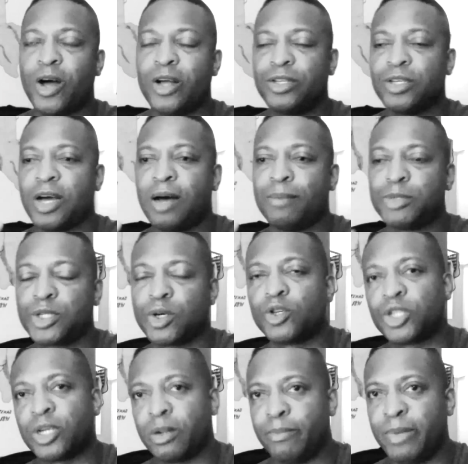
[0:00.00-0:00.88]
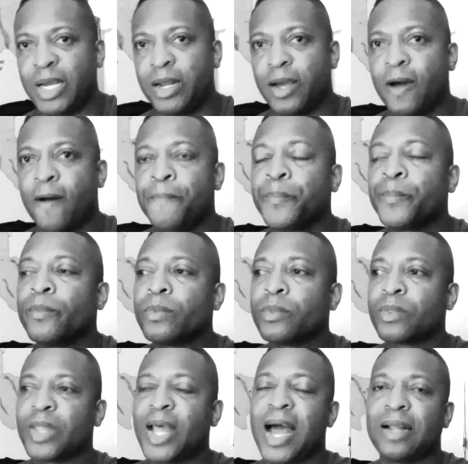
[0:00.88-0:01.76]
on um, social media
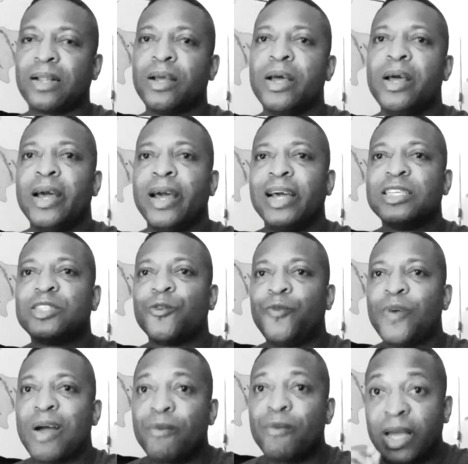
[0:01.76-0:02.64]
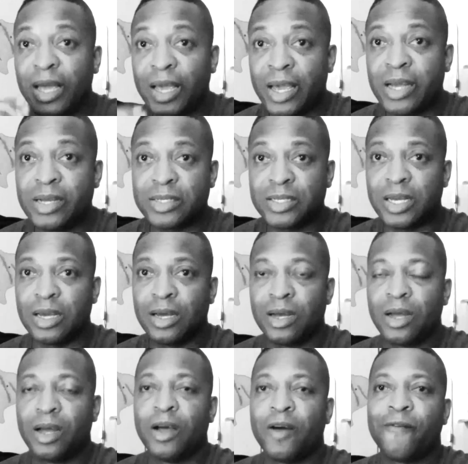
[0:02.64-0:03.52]
that it's very easy